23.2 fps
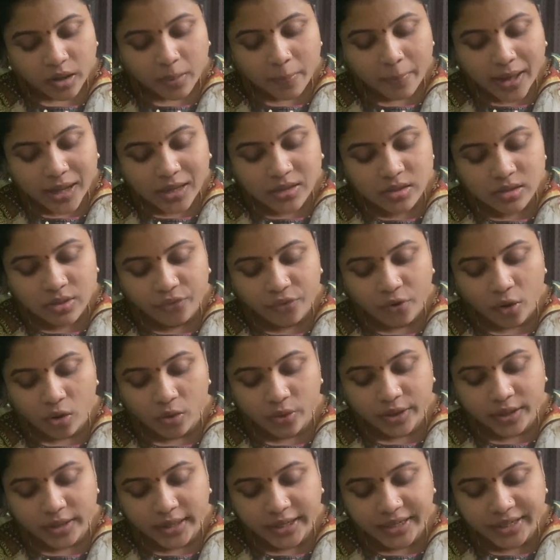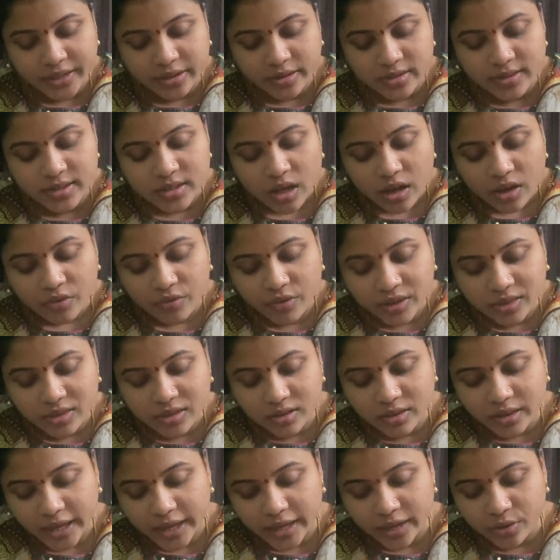Match the following leaders with
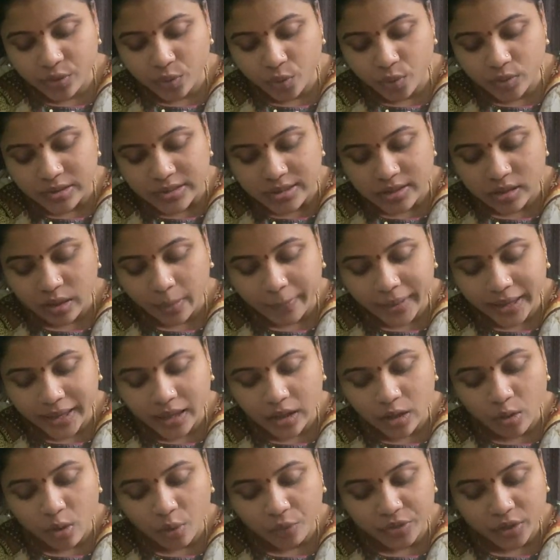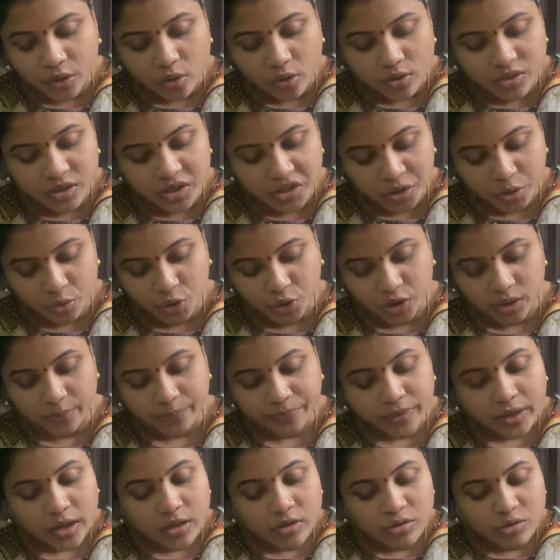their roles in the making of the constitution.
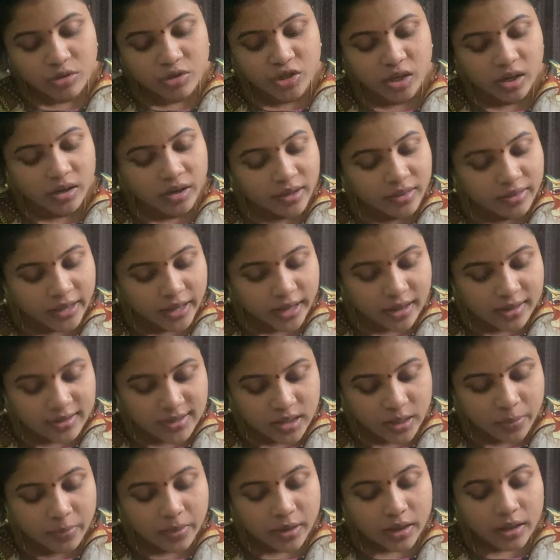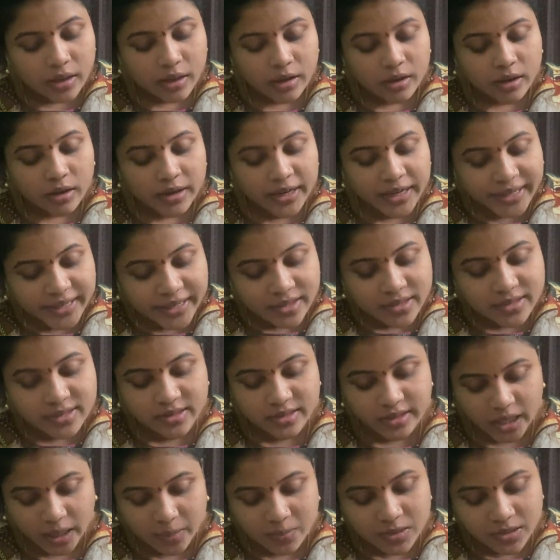So children, there are some leaders
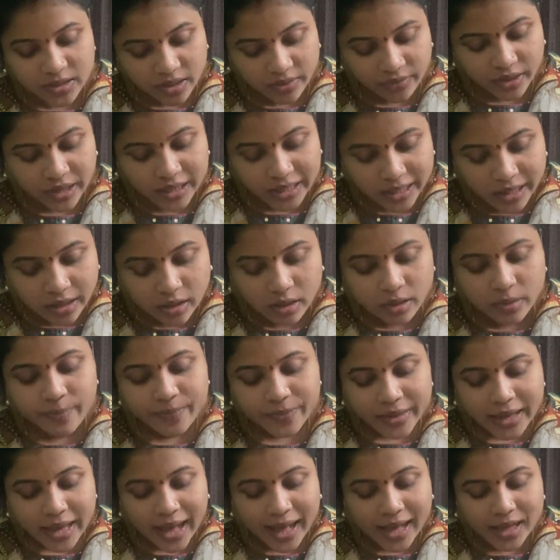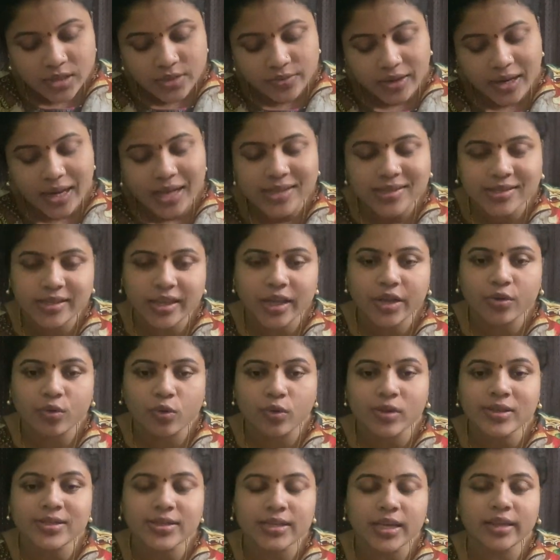names given here as well as their
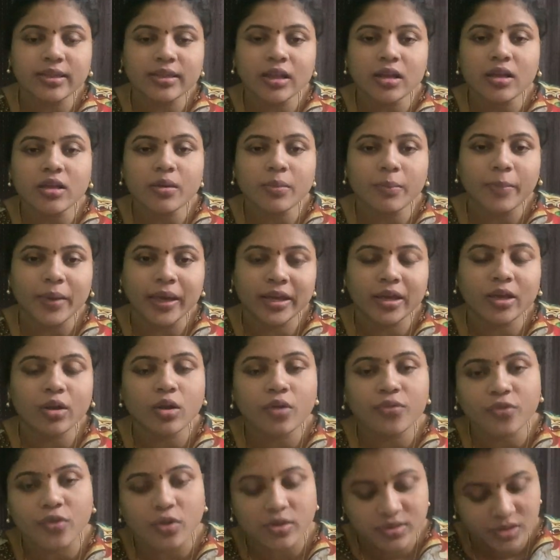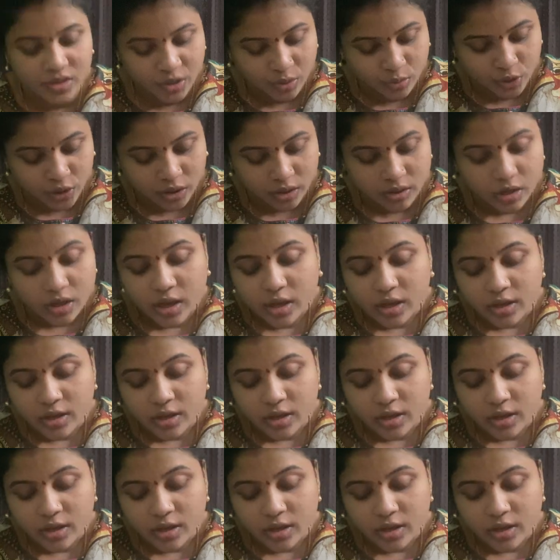roles in the making of constitution.